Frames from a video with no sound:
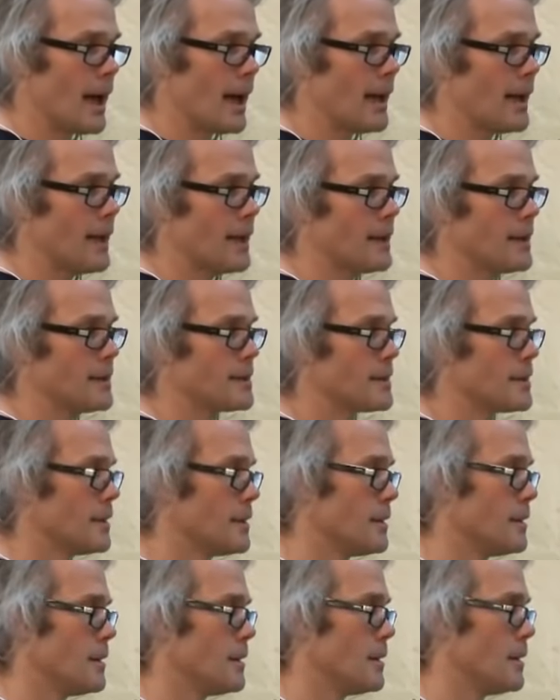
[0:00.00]
And
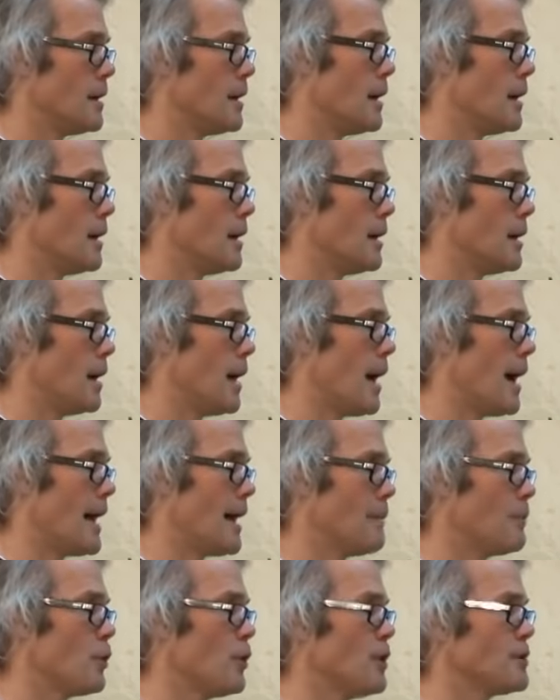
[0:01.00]

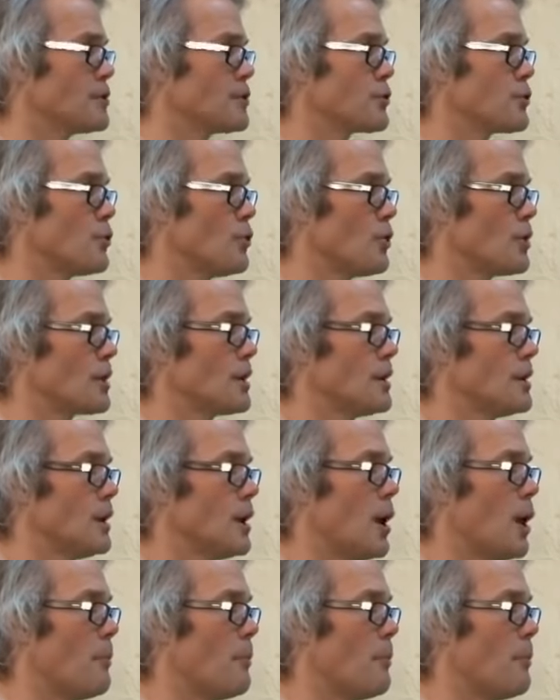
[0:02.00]
I am going to talk